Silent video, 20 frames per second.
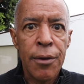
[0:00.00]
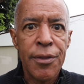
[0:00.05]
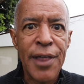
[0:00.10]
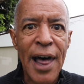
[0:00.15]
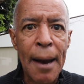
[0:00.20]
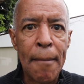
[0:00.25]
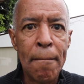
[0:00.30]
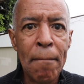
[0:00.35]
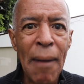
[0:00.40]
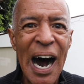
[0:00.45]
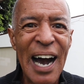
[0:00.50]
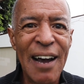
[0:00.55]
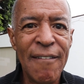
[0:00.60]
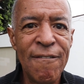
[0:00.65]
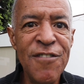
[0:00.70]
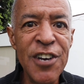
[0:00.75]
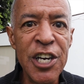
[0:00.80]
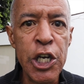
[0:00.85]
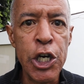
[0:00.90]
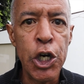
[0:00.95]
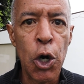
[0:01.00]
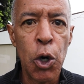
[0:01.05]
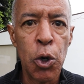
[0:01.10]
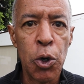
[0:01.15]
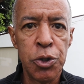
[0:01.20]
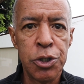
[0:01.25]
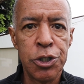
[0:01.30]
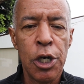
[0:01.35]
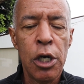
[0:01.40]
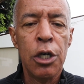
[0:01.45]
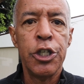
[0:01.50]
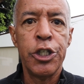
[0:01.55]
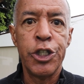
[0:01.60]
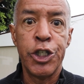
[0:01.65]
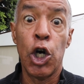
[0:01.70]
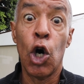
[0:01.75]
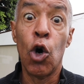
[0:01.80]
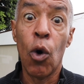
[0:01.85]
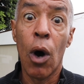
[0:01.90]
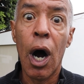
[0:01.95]
that my videos
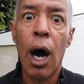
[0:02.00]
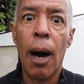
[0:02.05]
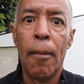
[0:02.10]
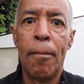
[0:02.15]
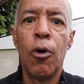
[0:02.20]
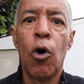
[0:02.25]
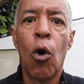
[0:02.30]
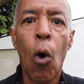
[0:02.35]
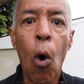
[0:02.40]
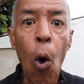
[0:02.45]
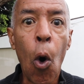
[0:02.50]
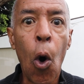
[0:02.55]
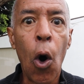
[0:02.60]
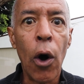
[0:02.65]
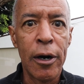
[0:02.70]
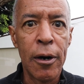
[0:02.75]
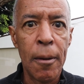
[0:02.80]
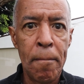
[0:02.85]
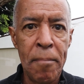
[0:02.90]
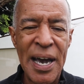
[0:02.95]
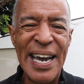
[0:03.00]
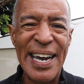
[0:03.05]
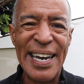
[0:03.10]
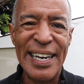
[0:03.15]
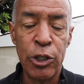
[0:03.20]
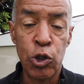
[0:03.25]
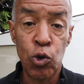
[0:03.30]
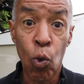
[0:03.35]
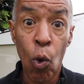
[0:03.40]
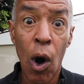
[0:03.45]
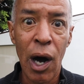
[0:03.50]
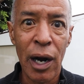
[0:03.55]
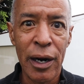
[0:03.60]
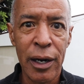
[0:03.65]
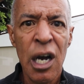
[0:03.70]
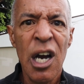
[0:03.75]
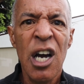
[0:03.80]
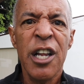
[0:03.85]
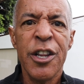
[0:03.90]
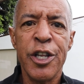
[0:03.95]
show up on page 1.
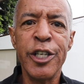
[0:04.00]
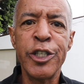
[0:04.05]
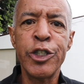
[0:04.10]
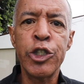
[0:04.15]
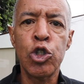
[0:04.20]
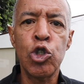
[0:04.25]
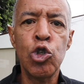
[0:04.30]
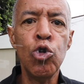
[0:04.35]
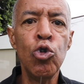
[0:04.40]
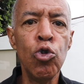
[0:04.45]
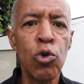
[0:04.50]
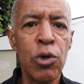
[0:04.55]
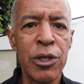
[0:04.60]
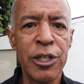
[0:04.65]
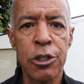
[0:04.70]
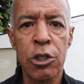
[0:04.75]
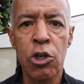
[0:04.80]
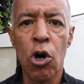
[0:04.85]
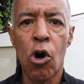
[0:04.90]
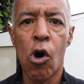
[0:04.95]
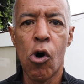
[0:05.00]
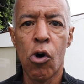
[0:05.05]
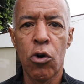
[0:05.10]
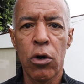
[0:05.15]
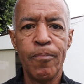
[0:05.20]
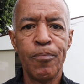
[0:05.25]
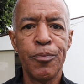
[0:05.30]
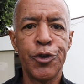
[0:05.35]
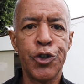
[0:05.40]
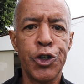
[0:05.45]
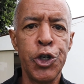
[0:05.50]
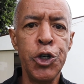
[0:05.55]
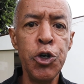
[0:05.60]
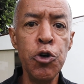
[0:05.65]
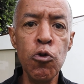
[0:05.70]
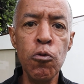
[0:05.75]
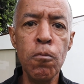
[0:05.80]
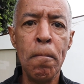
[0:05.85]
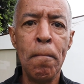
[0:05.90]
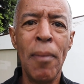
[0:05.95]
This tool is called
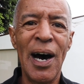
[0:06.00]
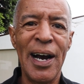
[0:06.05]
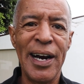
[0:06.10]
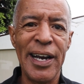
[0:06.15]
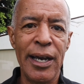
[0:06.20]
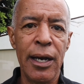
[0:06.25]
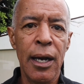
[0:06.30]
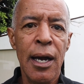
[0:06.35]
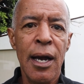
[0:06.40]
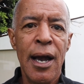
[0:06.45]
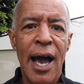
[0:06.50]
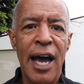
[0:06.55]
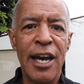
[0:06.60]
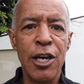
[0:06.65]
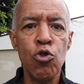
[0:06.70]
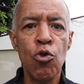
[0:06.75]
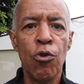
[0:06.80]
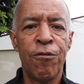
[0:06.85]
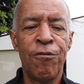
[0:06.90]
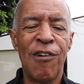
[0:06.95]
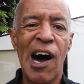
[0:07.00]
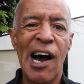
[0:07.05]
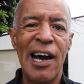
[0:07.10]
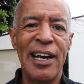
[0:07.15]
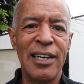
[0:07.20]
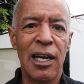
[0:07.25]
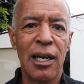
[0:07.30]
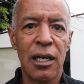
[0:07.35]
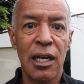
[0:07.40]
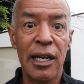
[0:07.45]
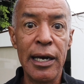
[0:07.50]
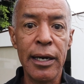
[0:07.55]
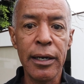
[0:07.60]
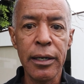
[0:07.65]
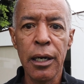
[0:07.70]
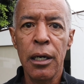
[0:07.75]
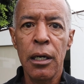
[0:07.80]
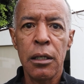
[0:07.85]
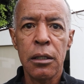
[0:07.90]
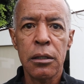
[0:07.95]
TubeBuddy, and you'll find a
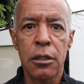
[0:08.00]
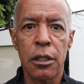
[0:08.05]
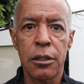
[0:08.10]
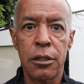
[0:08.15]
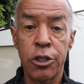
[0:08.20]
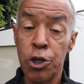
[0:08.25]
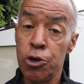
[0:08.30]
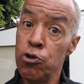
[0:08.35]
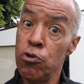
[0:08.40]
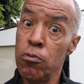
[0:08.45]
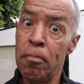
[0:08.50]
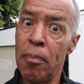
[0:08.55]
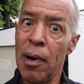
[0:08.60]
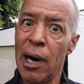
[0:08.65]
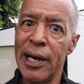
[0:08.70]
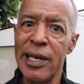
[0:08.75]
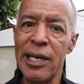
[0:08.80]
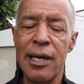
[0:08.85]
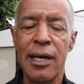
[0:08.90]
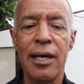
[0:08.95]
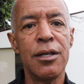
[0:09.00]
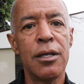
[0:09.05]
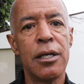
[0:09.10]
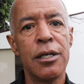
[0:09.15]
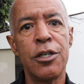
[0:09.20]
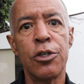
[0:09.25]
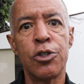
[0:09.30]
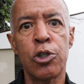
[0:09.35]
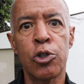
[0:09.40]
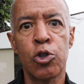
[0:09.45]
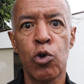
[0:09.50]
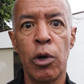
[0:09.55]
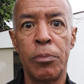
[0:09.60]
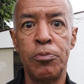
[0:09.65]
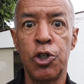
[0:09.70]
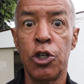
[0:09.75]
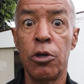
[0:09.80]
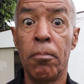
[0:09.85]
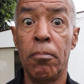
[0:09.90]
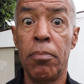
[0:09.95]
link to TubeBuddy in the
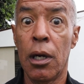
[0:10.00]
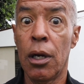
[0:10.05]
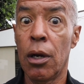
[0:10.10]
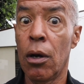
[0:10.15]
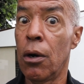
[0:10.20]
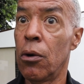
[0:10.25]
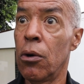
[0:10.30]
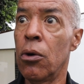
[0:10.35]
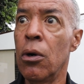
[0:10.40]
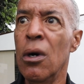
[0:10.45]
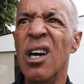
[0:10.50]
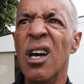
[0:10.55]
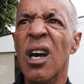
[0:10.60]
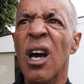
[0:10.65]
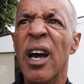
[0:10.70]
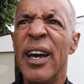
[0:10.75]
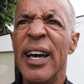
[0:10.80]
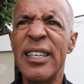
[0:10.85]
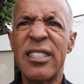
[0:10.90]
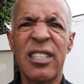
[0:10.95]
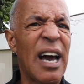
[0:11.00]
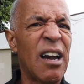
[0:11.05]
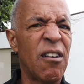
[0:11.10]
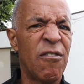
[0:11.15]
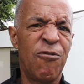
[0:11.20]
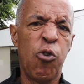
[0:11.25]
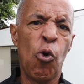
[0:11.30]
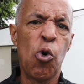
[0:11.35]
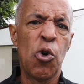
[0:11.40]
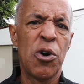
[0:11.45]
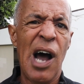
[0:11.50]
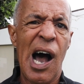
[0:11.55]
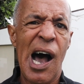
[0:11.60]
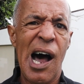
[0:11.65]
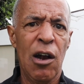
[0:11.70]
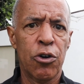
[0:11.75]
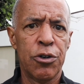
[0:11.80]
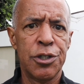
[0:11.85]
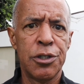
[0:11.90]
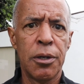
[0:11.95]
description below. It's like
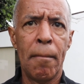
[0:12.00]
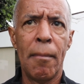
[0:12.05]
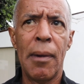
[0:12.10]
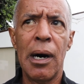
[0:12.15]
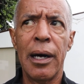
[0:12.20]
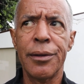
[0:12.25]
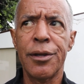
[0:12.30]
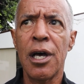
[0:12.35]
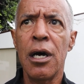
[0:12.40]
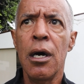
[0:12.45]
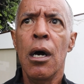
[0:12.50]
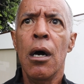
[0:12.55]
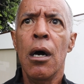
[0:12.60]
$4 a month,